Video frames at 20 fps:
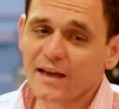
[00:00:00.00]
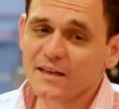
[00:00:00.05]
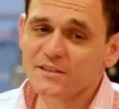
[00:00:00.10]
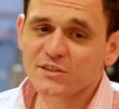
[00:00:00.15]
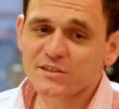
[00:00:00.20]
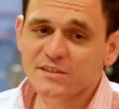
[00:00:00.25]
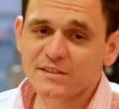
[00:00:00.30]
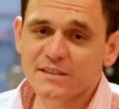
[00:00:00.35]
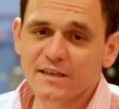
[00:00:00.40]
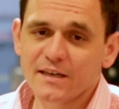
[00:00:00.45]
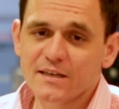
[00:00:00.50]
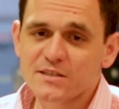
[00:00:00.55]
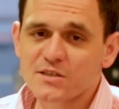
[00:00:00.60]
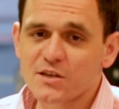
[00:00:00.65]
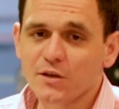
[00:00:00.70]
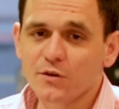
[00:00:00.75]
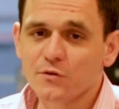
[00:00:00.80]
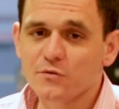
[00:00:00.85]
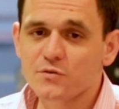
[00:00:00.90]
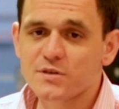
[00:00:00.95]
I just see it as a
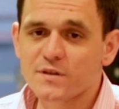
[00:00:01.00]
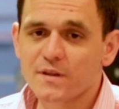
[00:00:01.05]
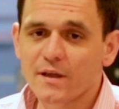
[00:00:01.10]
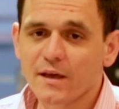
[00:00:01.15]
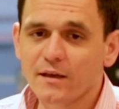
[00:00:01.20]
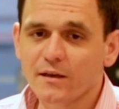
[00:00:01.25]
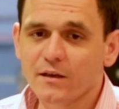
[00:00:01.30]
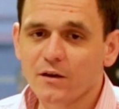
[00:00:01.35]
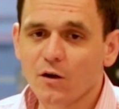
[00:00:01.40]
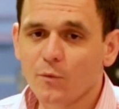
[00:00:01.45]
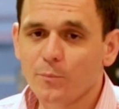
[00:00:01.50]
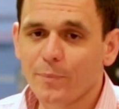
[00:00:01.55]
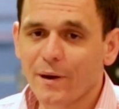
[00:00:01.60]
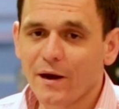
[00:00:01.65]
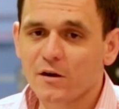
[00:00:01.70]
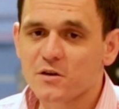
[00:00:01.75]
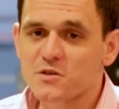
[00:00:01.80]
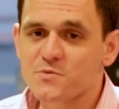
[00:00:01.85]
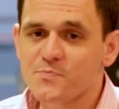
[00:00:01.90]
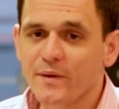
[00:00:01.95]
huge thing,
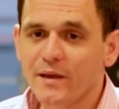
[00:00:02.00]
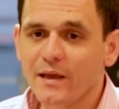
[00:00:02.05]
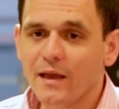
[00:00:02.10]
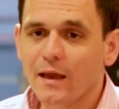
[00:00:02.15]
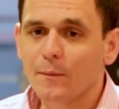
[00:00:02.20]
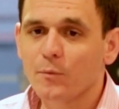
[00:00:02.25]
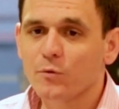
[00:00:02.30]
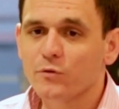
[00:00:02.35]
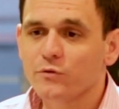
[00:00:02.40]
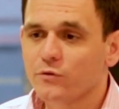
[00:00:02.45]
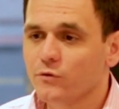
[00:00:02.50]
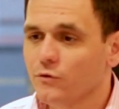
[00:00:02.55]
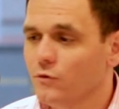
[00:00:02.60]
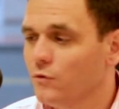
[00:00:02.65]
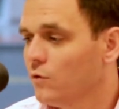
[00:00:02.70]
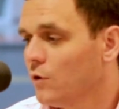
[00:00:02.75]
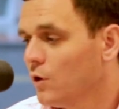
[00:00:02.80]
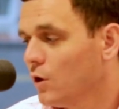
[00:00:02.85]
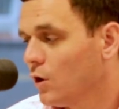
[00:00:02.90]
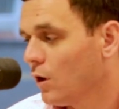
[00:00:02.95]
parents being able
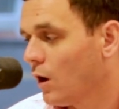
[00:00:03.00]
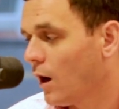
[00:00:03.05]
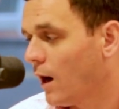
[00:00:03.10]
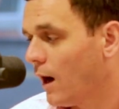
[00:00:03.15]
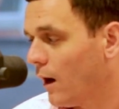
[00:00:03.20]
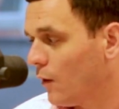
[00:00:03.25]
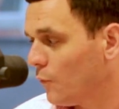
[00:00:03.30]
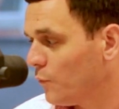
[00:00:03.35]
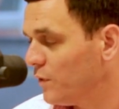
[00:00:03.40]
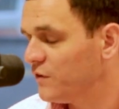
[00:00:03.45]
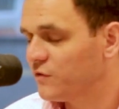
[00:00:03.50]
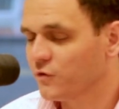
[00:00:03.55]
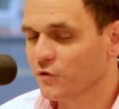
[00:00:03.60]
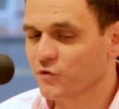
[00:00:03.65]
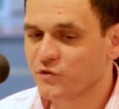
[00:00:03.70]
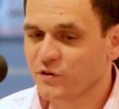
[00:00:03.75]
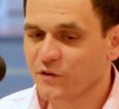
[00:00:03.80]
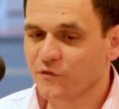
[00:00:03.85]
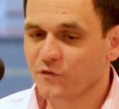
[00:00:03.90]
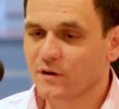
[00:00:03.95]
to
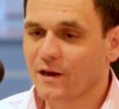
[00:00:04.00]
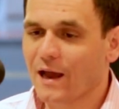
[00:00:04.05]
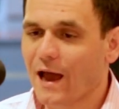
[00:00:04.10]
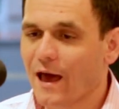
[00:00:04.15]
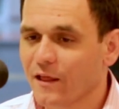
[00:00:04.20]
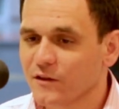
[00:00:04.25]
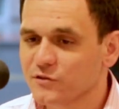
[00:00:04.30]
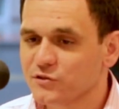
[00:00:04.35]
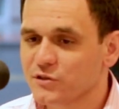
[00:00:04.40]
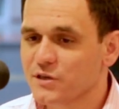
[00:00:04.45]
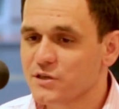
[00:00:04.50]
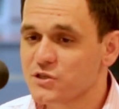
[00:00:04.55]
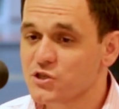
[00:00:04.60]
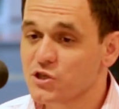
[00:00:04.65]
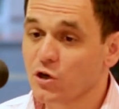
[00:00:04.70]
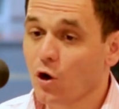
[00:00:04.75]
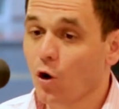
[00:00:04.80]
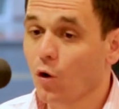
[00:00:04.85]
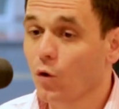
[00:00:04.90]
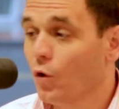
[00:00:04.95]
research different colleges,
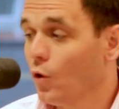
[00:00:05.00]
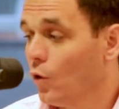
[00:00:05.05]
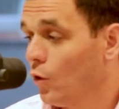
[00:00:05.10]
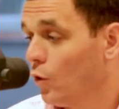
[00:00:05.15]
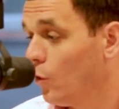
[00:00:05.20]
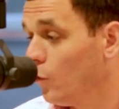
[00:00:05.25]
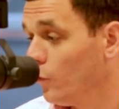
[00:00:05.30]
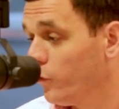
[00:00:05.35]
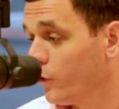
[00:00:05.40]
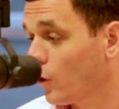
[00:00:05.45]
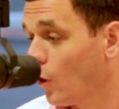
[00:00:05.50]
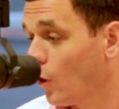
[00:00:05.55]
who the